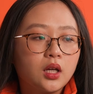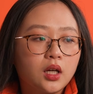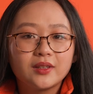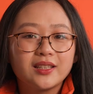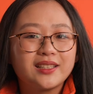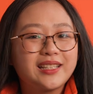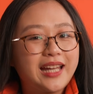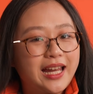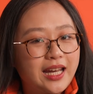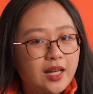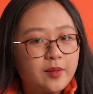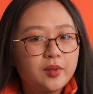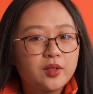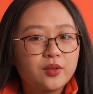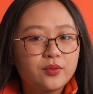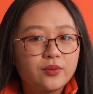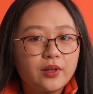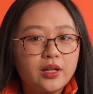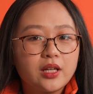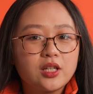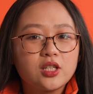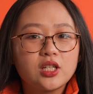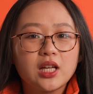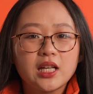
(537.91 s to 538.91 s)
The dynamic
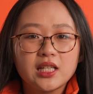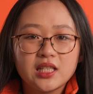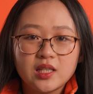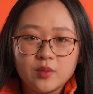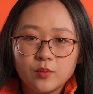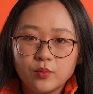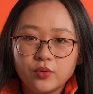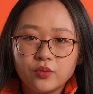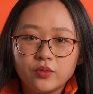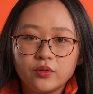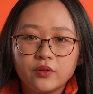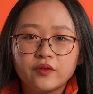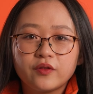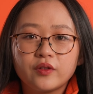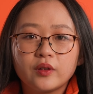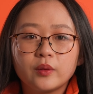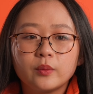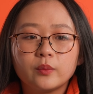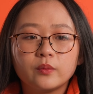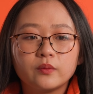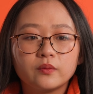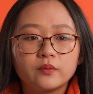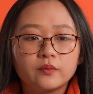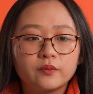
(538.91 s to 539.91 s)
range has improved
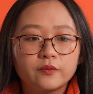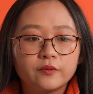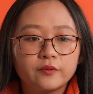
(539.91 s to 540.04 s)
from